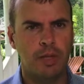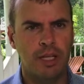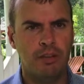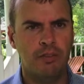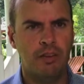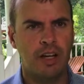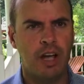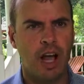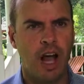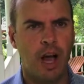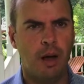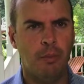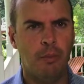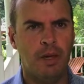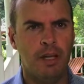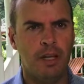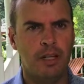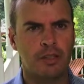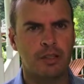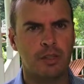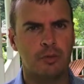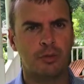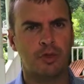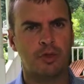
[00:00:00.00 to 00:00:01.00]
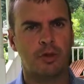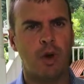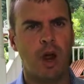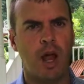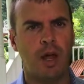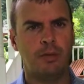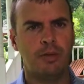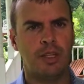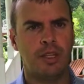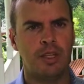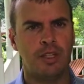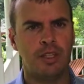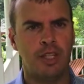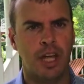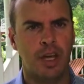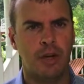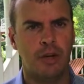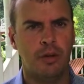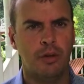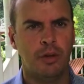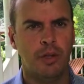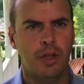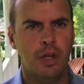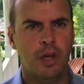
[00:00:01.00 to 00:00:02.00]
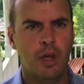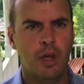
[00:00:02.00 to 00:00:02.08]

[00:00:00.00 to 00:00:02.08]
leave a comment, and subscribe to the channel.